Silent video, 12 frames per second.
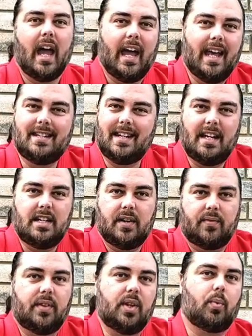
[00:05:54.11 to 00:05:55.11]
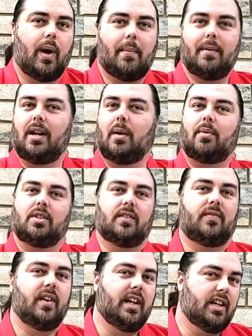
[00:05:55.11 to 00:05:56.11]
Is any different than wrapping it up on your
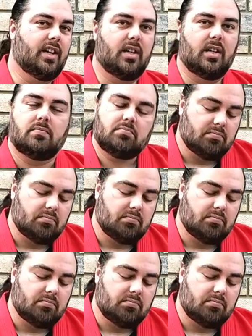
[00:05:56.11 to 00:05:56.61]
finger?